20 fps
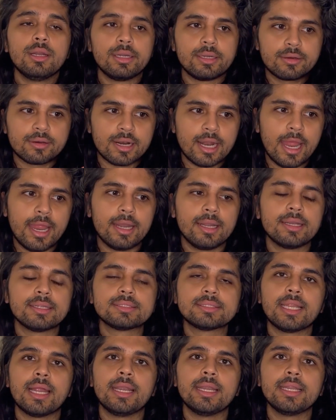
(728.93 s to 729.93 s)
Try
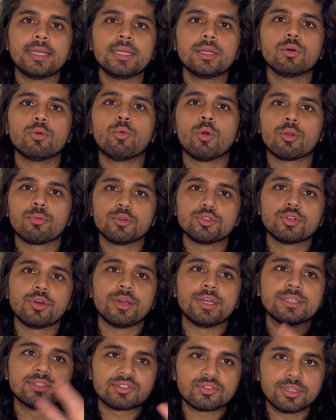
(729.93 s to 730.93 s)
understanding what was your
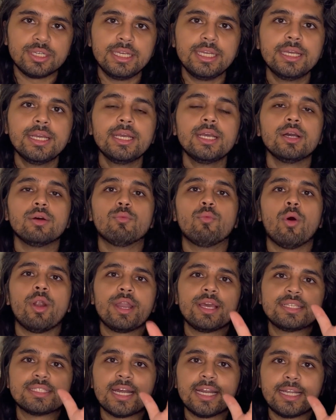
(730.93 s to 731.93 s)
history, what
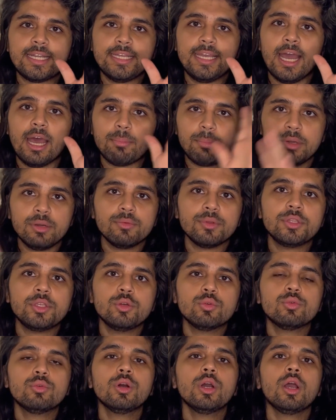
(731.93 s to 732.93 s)
exactly happened with
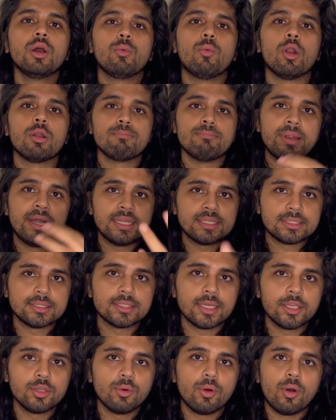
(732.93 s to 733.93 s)
you, what medicines
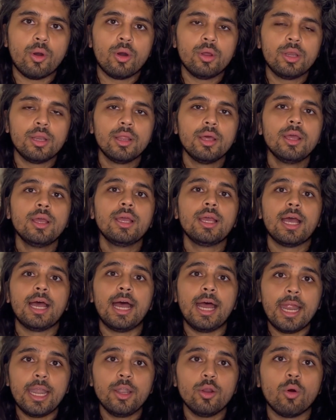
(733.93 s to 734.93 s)
are you on,
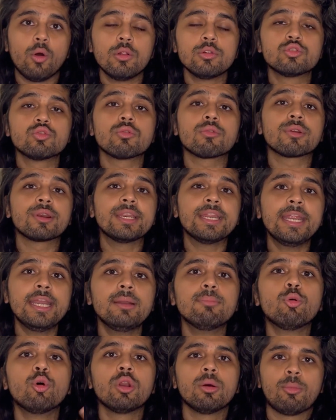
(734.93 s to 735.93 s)
and also read
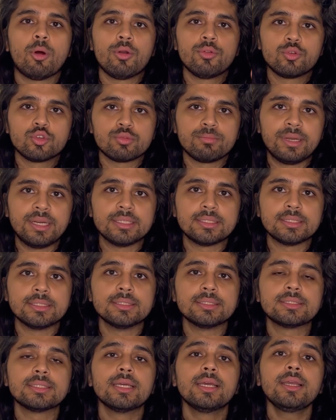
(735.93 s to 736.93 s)
more about those
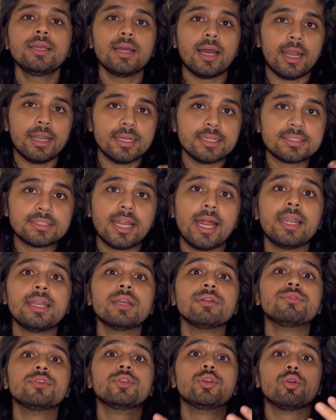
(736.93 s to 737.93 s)
medicines. Understand
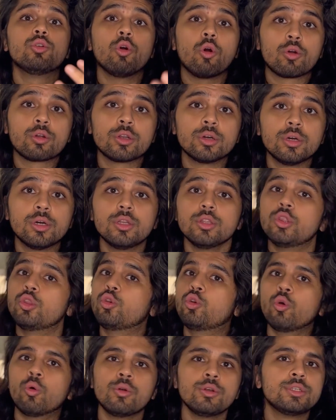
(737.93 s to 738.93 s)
it with your doctor.
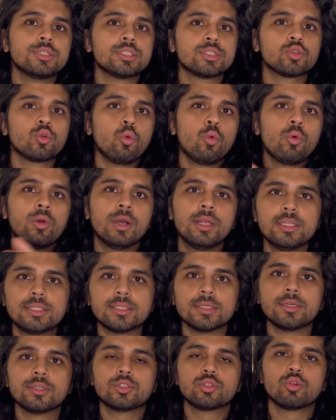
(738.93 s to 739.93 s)
Don't just Google
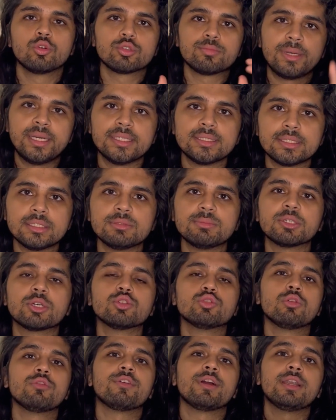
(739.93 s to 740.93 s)
search those medicines, because
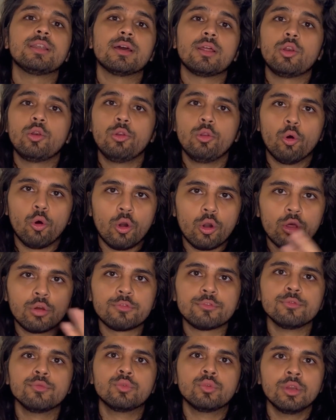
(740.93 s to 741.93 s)
you'll find a lot of
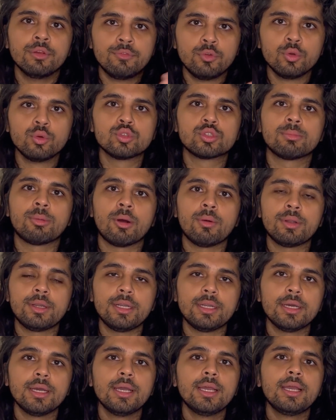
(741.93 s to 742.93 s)
reviews about it
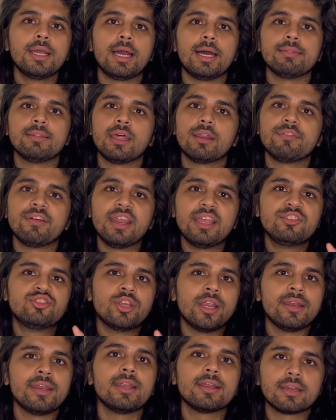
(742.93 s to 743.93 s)
and they're very
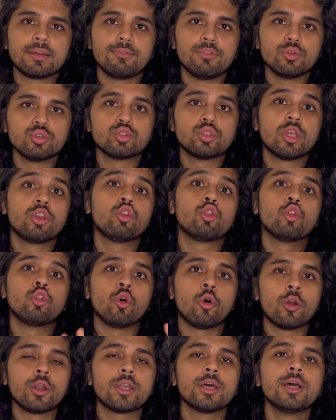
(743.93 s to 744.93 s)
generic reviews. They're
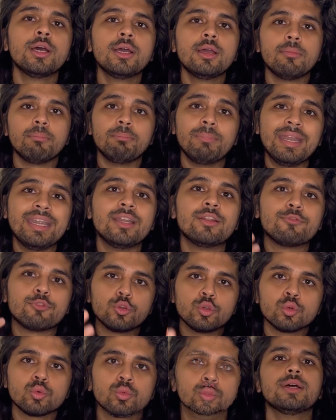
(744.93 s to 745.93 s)
not meant for
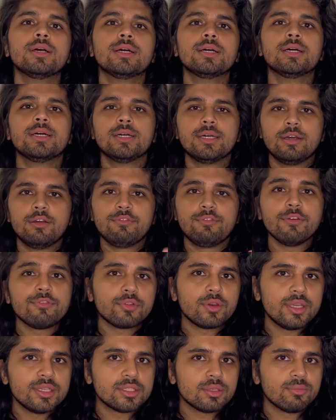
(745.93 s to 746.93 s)
you. Fifth
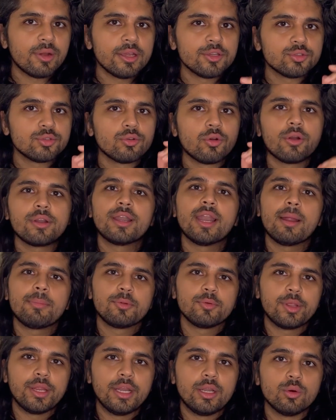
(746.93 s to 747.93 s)
reason why you should not adapt to
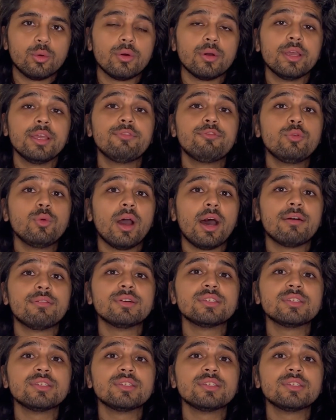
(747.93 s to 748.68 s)
keto: if you have a